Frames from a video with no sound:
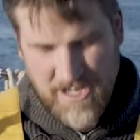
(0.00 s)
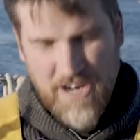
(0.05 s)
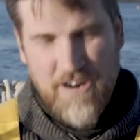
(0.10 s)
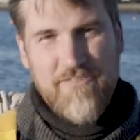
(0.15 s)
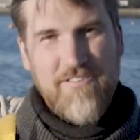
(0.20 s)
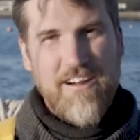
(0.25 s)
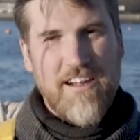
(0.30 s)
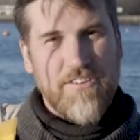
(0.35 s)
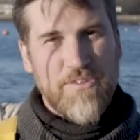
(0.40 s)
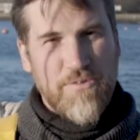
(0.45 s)
go
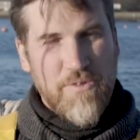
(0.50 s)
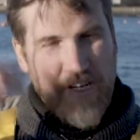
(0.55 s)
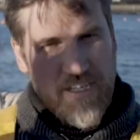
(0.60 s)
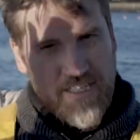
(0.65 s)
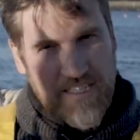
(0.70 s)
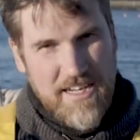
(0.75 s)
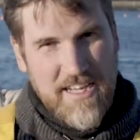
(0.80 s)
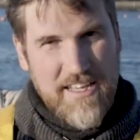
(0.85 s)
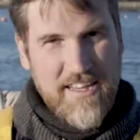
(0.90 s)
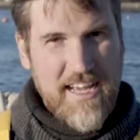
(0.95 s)
round
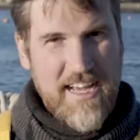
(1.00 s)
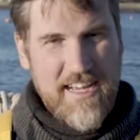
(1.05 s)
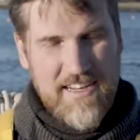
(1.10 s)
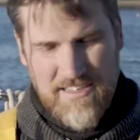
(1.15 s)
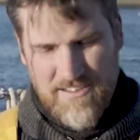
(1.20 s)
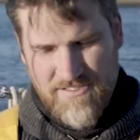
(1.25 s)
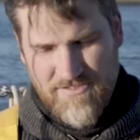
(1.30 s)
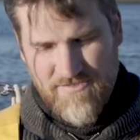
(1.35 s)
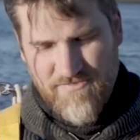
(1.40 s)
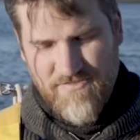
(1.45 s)
twice like
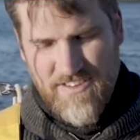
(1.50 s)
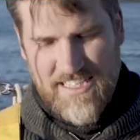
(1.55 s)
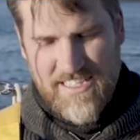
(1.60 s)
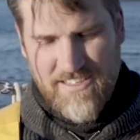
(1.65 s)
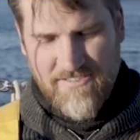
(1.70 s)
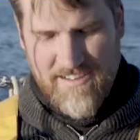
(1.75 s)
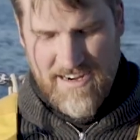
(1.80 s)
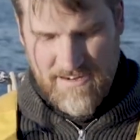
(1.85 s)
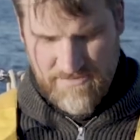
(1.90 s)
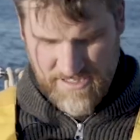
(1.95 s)
that. That's
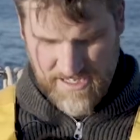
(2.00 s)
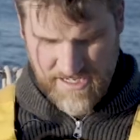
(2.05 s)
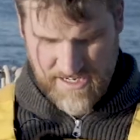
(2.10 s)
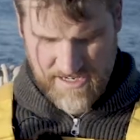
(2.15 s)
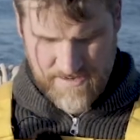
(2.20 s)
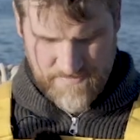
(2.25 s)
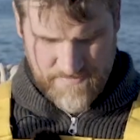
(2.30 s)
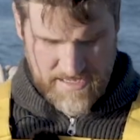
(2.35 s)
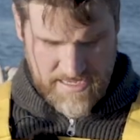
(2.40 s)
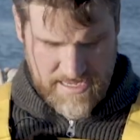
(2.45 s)
a round
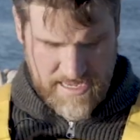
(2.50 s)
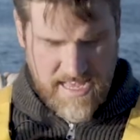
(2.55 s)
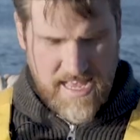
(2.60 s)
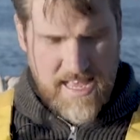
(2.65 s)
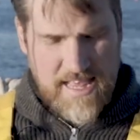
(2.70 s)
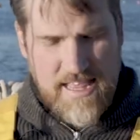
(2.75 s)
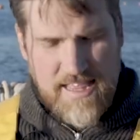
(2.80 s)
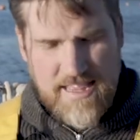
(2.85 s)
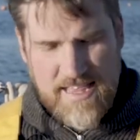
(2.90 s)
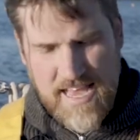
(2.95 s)
turn.
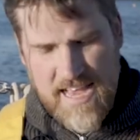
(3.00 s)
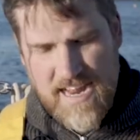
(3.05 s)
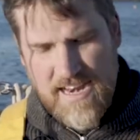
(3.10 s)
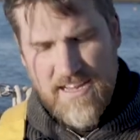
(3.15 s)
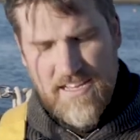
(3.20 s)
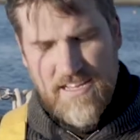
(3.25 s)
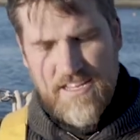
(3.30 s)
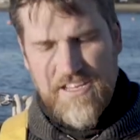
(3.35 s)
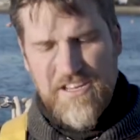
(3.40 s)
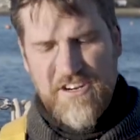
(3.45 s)

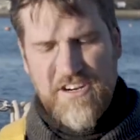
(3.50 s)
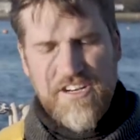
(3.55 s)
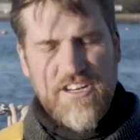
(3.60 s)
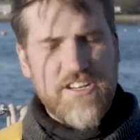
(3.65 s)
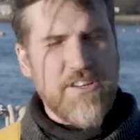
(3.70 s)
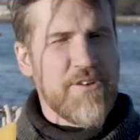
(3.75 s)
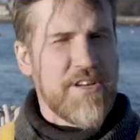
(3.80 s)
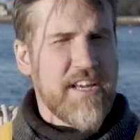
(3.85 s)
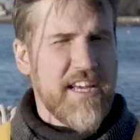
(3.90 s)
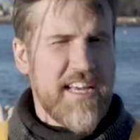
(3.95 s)
Then you can
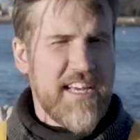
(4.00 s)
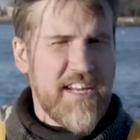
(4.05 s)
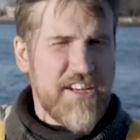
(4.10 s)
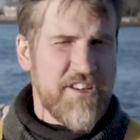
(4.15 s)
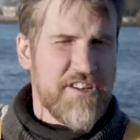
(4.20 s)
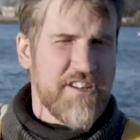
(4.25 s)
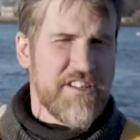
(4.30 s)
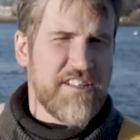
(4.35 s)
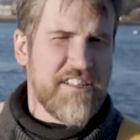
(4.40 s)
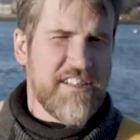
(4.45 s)
do your
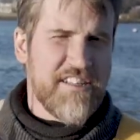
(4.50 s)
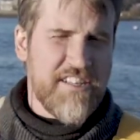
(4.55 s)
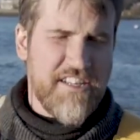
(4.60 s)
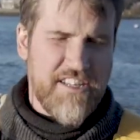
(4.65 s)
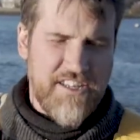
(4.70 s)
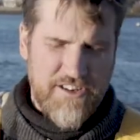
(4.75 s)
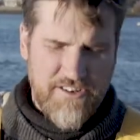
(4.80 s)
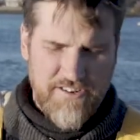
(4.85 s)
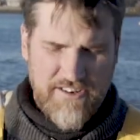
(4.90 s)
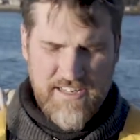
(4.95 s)
hitches to
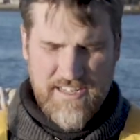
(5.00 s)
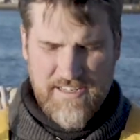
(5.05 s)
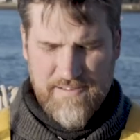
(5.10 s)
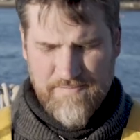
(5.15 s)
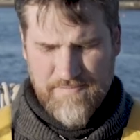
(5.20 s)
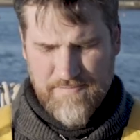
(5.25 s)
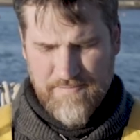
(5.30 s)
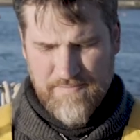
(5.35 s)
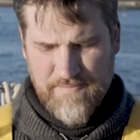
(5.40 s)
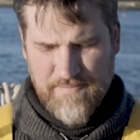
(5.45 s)
secure it.
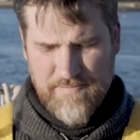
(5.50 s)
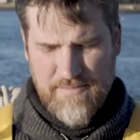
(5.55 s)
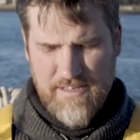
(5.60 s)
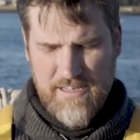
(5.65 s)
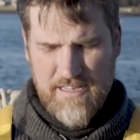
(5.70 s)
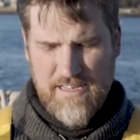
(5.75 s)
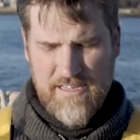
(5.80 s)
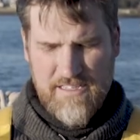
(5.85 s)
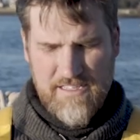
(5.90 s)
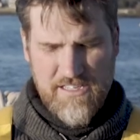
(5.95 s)

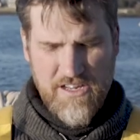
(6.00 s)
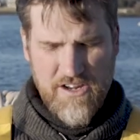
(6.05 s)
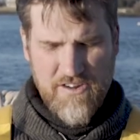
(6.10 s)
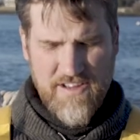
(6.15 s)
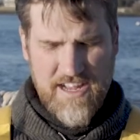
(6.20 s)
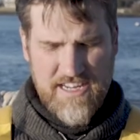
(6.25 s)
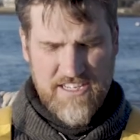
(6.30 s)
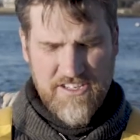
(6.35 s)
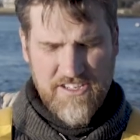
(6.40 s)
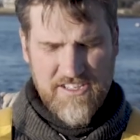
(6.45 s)
So
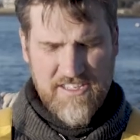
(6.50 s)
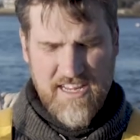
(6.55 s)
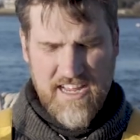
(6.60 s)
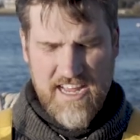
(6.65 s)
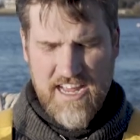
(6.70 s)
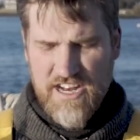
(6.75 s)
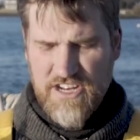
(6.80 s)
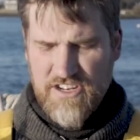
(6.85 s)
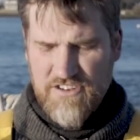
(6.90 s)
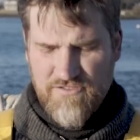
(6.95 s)
that's just a
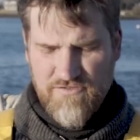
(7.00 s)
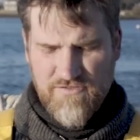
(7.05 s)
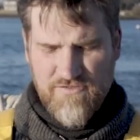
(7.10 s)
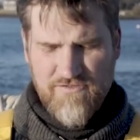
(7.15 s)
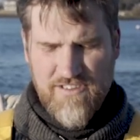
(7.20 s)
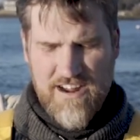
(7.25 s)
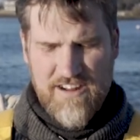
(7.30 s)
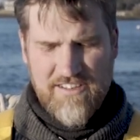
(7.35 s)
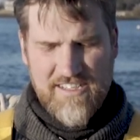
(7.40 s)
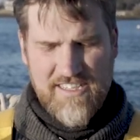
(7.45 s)
hitch
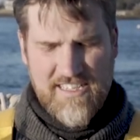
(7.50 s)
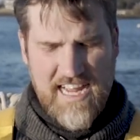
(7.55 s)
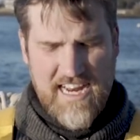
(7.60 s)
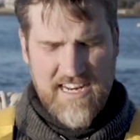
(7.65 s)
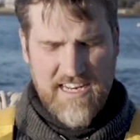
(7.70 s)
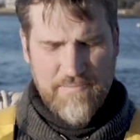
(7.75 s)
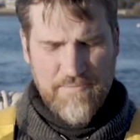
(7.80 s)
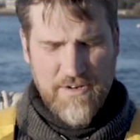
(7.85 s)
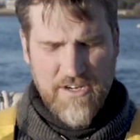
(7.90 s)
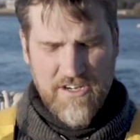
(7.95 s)
round the
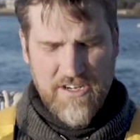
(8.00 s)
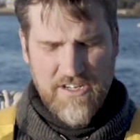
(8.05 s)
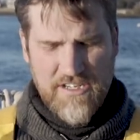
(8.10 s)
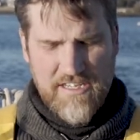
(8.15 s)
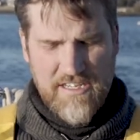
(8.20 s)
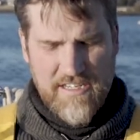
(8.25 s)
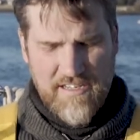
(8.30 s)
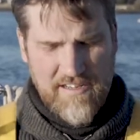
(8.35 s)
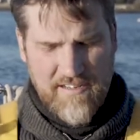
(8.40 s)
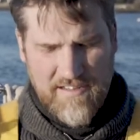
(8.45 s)
standing
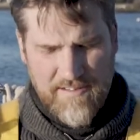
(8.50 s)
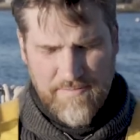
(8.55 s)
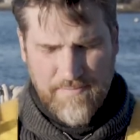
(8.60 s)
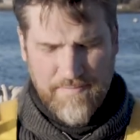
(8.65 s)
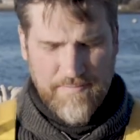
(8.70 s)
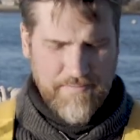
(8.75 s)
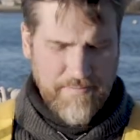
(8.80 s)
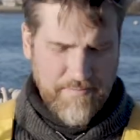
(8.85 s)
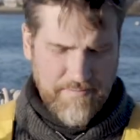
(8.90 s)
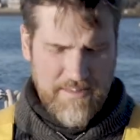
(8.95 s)
part,
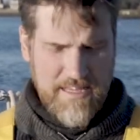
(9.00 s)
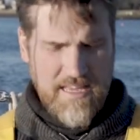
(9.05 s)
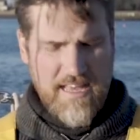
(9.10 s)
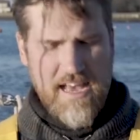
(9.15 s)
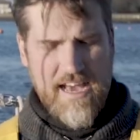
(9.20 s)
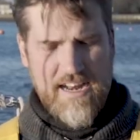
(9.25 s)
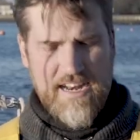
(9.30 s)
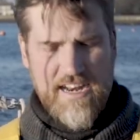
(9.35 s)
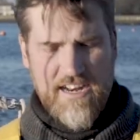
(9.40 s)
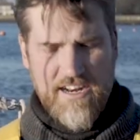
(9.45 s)

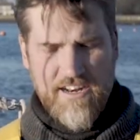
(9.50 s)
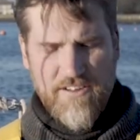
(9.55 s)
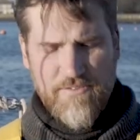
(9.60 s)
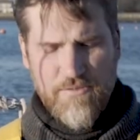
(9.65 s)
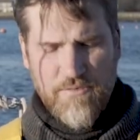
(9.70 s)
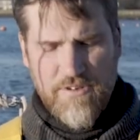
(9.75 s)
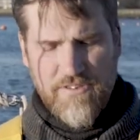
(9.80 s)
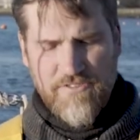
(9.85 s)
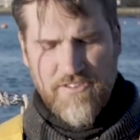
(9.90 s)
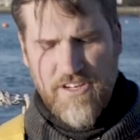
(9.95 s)
and then another
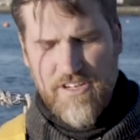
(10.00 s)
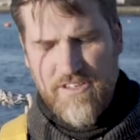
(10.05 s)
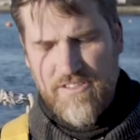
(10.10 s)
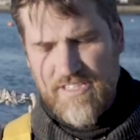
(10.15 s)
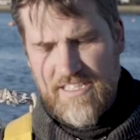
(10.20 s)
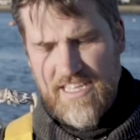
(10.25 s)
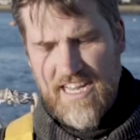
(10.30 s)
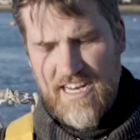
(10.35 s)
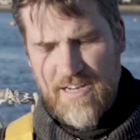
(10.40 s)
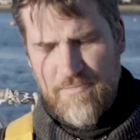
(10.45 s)
one of
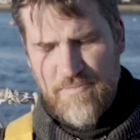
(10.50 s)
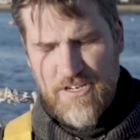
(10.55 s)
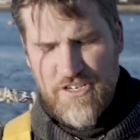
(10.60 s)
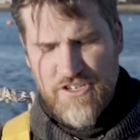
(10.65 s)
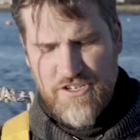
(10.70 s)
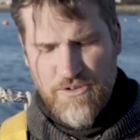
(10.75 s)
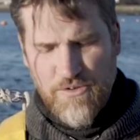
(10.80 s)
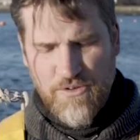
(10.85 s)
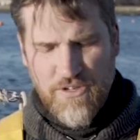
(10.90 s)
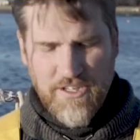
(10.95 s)
those. Getting a bit
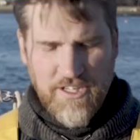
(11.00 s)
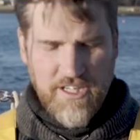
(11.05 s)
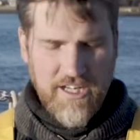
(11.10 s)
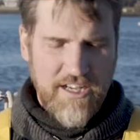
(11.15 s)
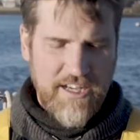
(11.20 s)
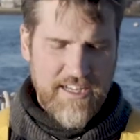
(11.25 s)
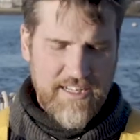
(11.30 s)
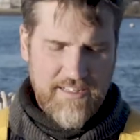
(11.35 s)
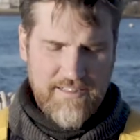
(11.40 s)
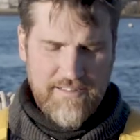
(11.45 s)
short on
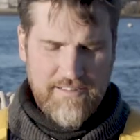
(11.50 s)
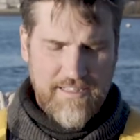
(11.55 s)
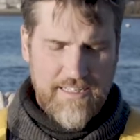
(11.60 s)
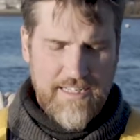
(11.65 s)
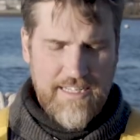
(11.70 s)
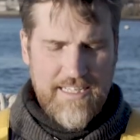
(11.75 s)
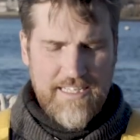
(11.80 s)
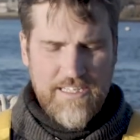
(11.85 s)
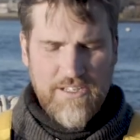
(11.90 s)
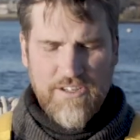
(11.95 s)
line,
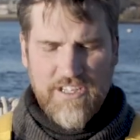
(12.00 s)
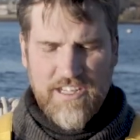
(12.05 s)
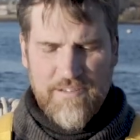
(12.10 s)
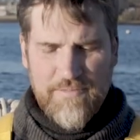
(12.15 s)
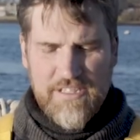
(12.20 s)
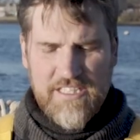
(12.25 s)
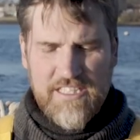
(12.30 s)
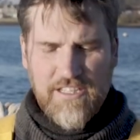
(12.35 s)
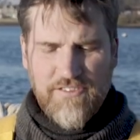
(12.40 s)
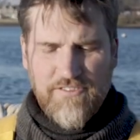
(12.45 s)
so I'll give
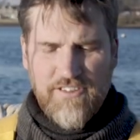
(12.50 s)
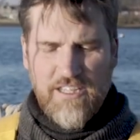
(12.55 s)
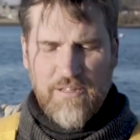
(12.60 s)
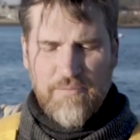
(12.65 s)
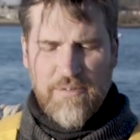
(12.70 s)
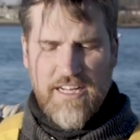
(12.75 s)
myself a little